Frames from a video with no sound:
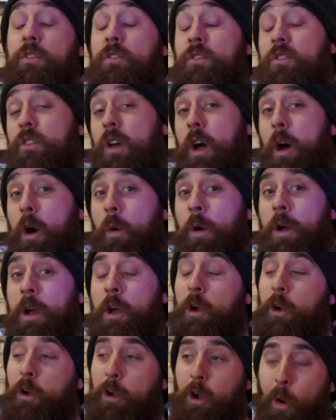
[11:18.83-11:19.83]
So
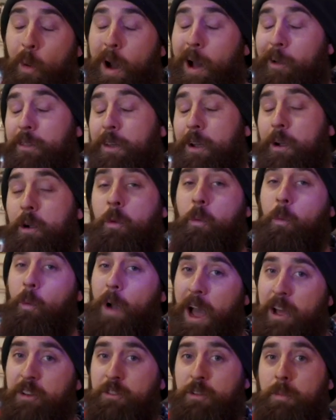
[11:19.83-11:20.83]
go out there,
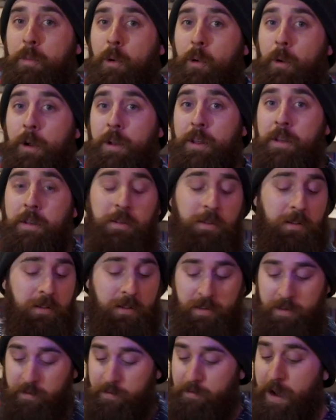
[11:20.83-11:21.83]
ride your board,
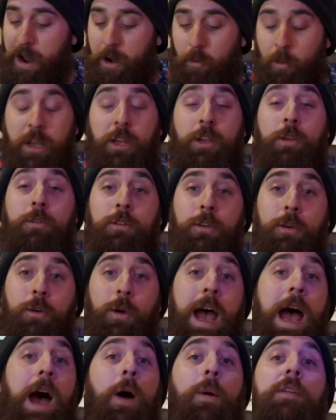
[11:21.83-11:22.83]
define what you do
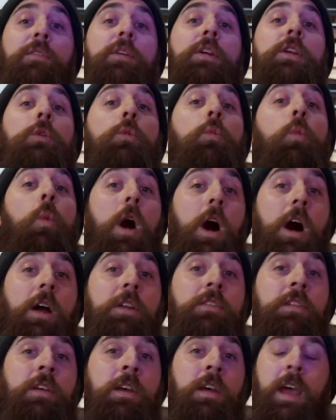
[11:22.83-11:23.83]
however you
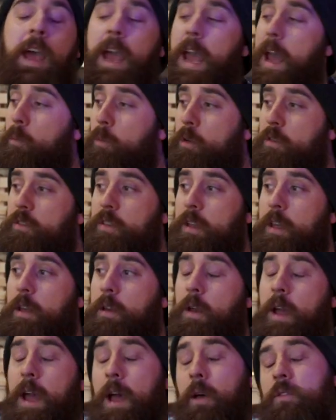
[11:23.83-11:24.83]
want, and we'll see
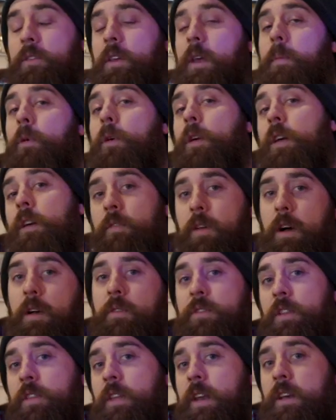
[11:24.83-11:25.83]
how skateboarding
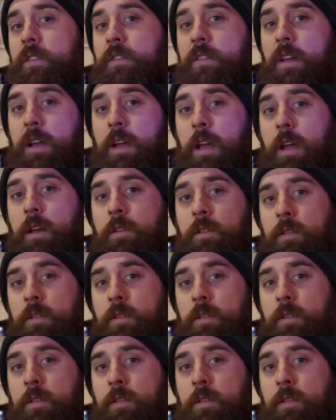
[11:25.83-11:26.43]
evolves in the next decade.